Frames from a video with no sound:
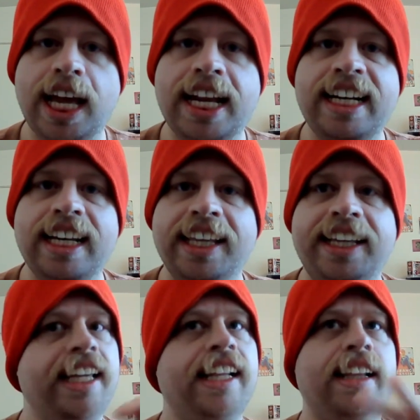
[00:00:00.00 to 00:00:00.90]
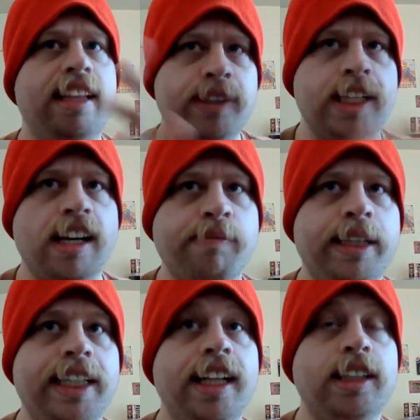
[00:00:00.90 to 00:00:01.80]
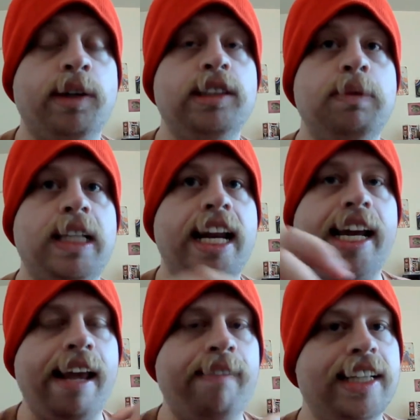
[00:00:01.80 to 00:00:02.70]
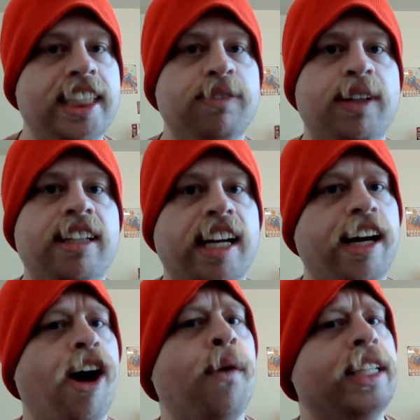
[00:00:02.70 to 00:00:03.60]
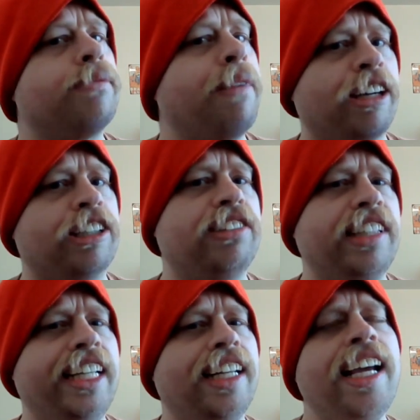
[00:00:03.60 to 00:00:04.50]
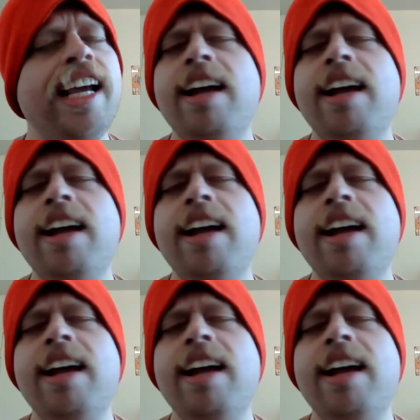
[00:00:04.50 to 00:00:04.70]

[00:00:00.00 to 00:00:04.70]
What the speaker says: and like they were talking about the other ones, but then they came to this one and they're like, oh, it's about greed.